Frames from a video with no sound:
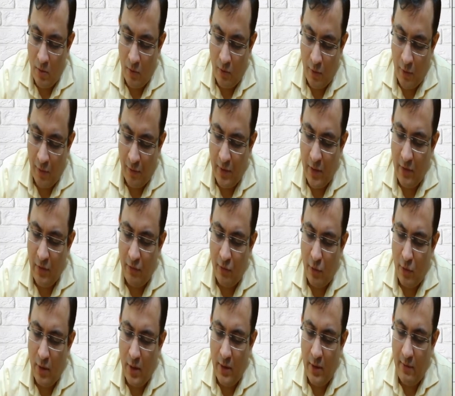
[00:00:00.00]

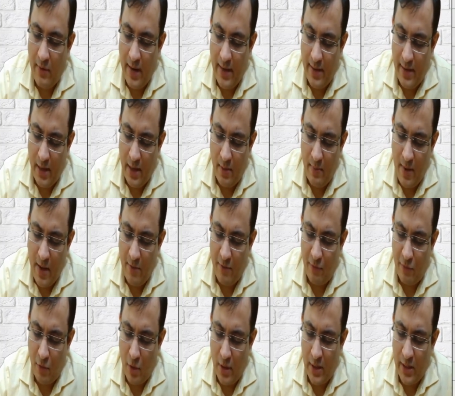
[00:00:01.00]
54 divided by
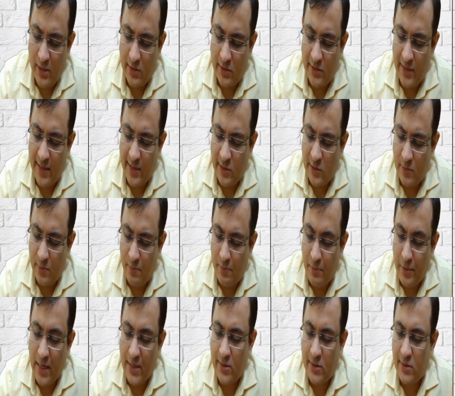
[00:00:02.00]
46
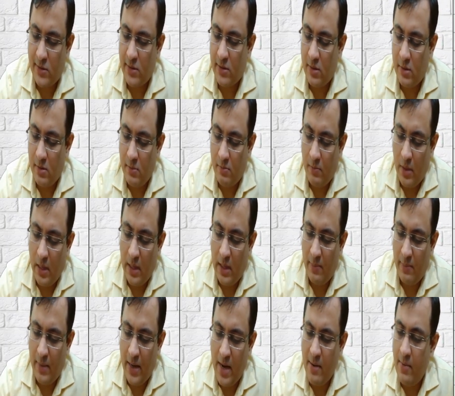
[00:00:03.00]
plus
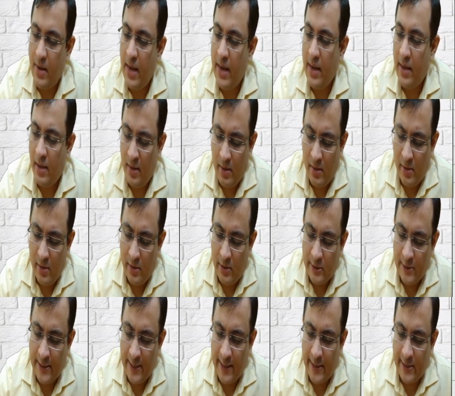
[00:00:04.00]
multiplied by
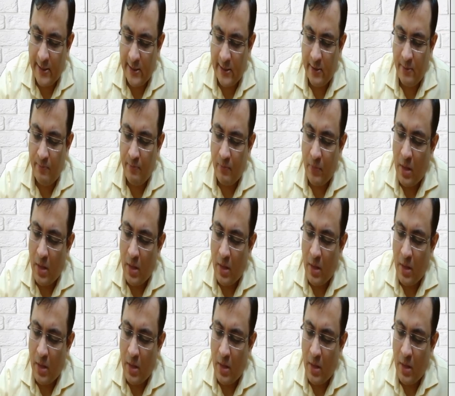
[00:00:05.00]
6.